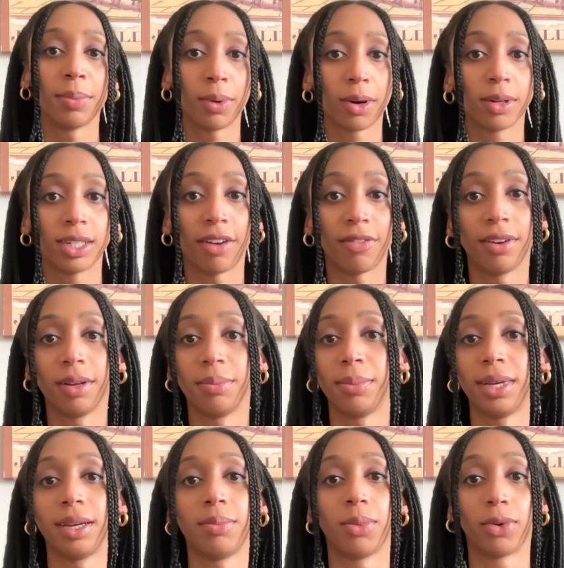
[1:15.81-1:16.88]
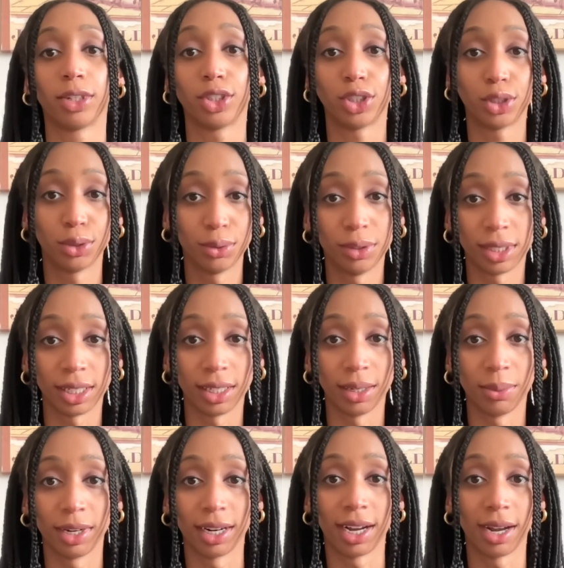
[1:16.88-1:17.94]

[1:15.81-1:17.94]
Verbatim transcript: people are definitely being more choosy when